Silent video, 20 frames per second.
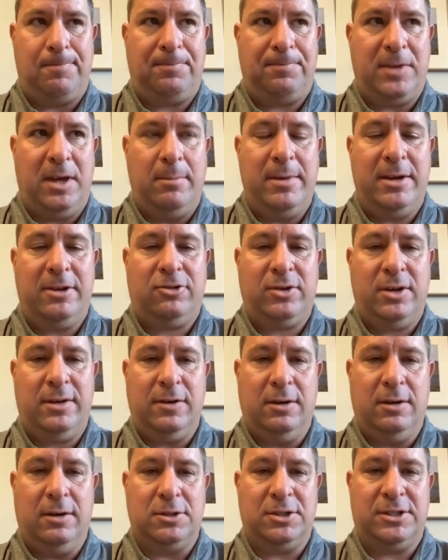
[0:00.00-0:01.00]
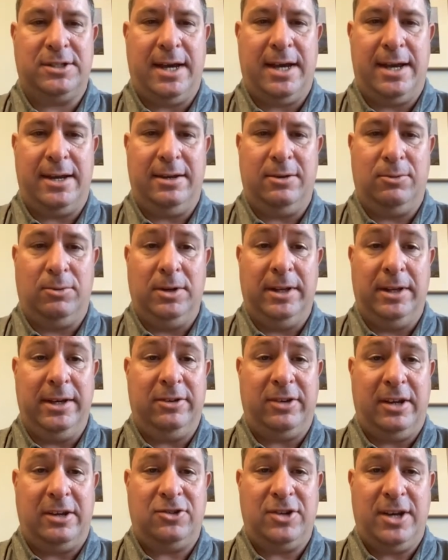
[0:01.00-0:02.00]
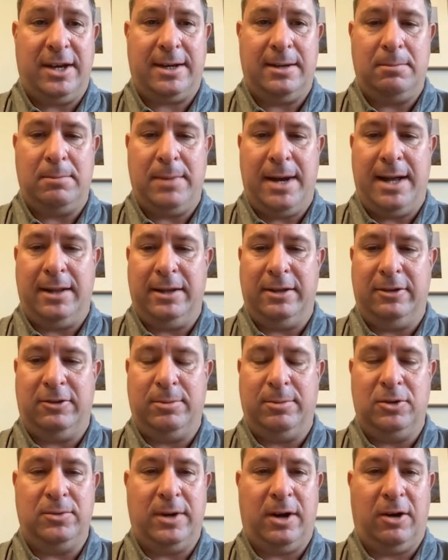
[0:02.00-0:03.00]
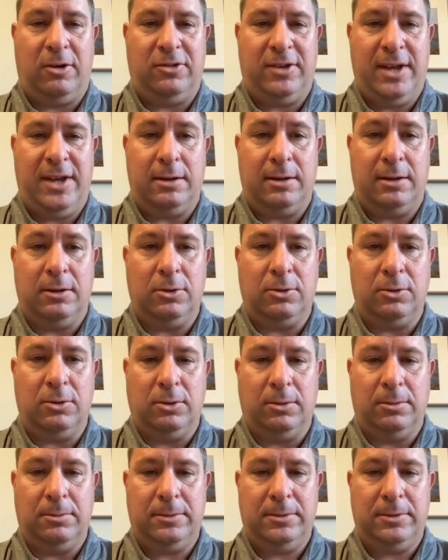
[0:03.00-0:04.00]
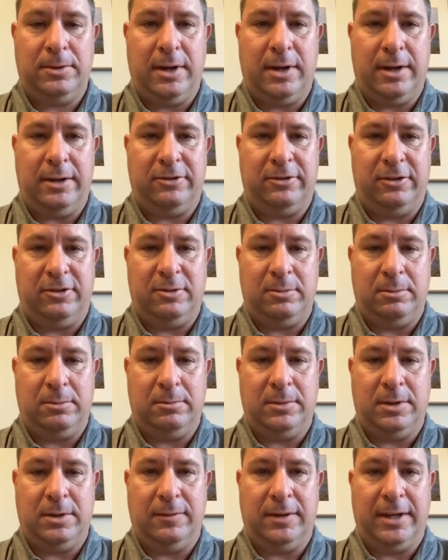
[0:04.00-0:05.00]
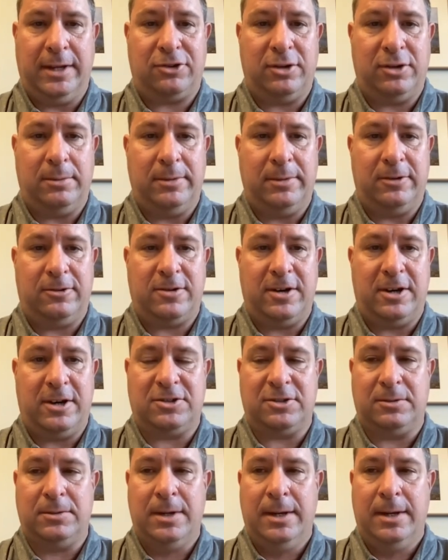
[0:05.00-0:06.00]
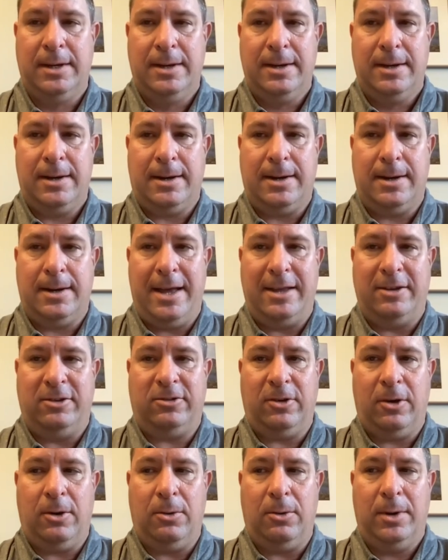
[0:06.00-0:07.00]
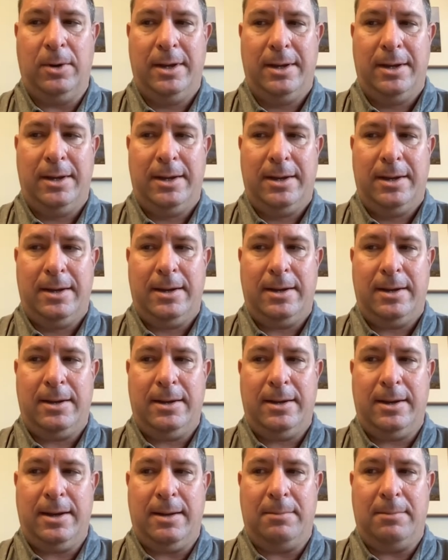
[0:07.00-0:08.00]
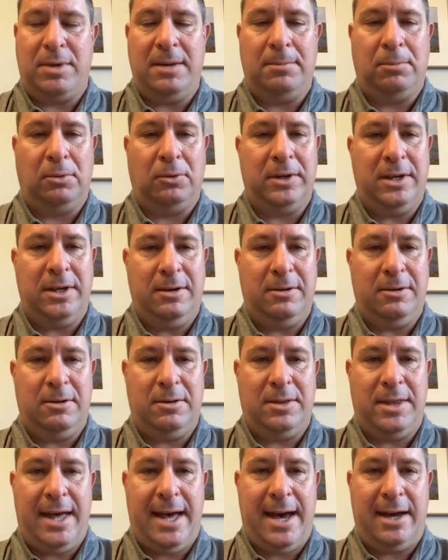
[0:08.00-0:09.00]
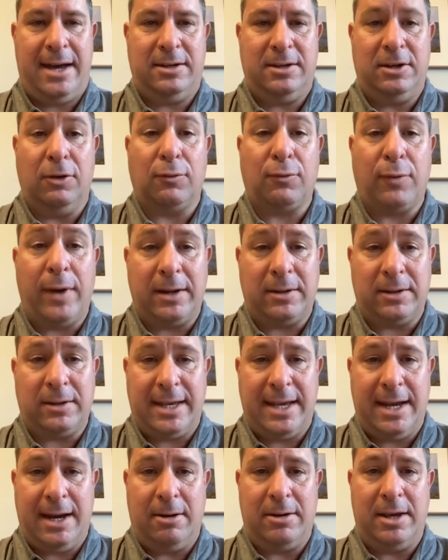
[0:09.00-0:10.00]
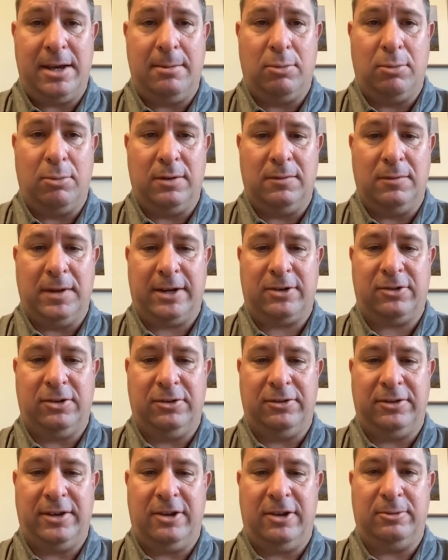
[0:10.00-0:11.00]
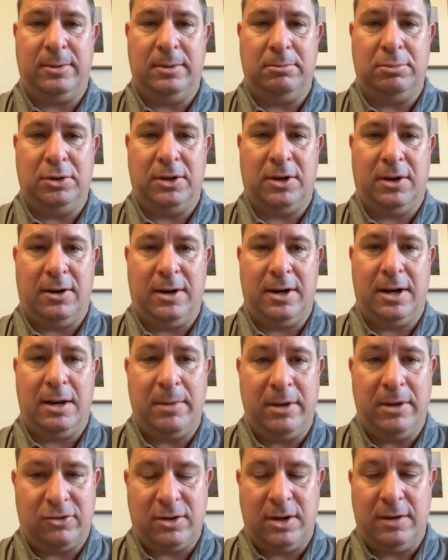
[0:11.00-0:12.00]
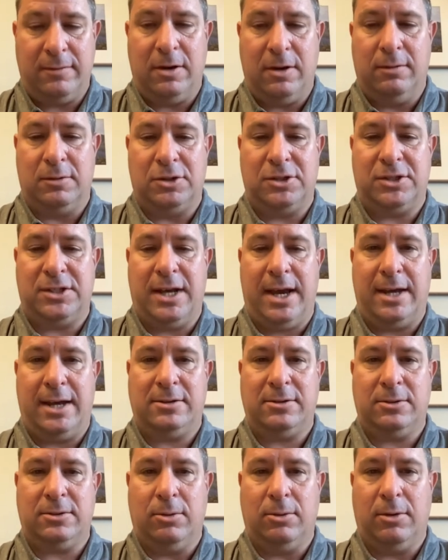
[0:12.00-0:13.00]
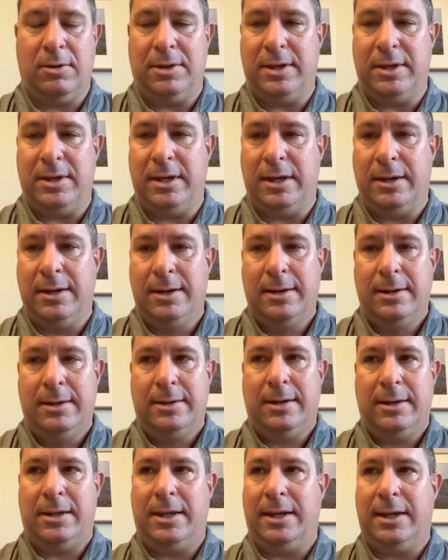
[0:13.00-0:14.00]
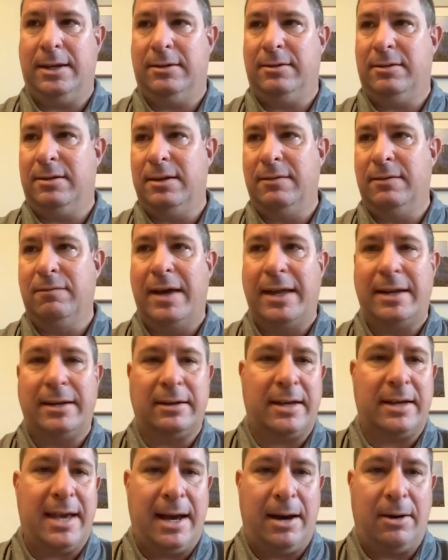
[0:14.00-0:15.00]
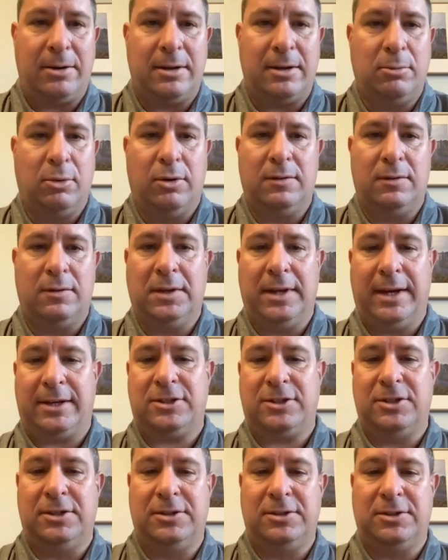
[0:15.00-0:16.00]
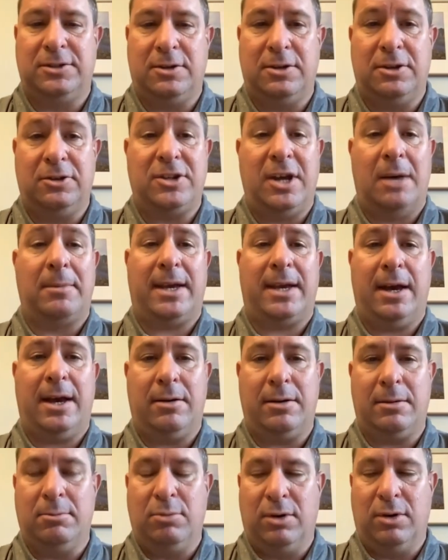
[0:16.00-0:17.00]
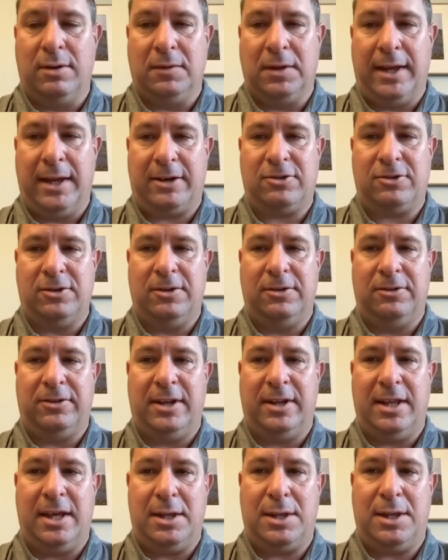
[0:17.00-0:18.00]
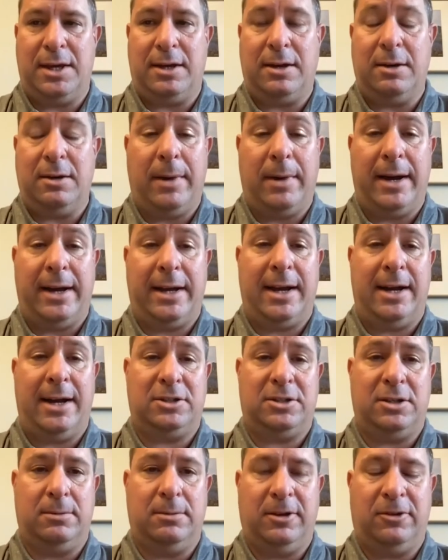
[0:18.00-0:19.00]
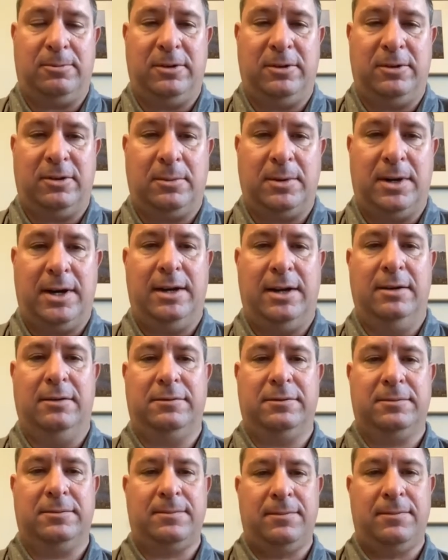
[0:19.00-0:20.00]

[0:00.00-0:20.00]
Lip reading: Administrative oversight, it really is a check and balance between our state and local system of election administration. And so people hear that, Franklin County Board of Elections has been put on administrative oversight, or I think it's the Benton County Board of Elections or the Summit County Board of Elections, and they think, my gosh, there must be some kind of